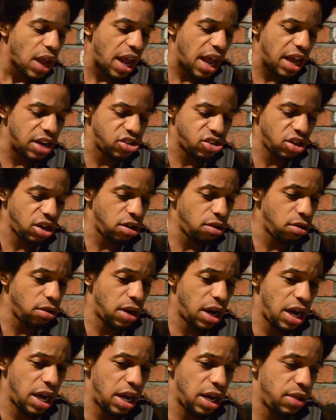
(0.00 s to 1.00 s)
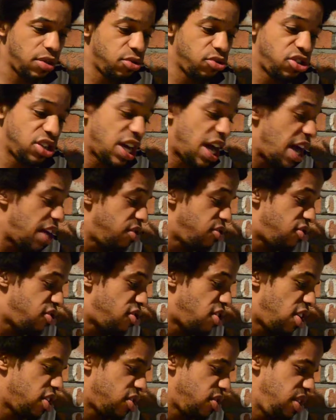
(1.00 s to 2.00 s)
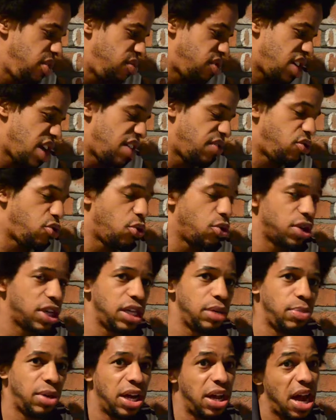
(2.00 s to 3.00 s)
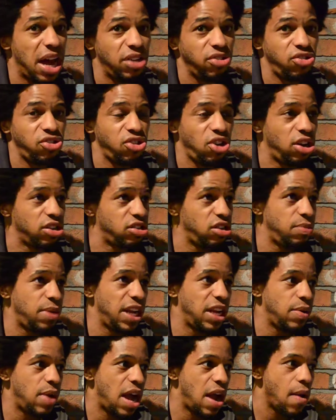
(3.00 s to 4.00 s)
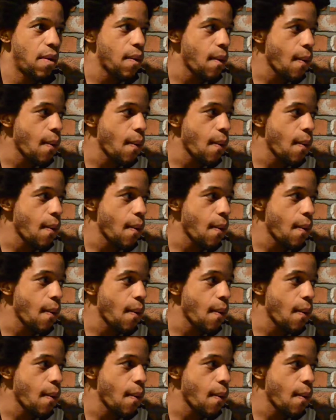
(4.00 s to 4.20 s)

And so there was a guy I used to talk to, and he was kind of dorky, but I used to talk to him anyway.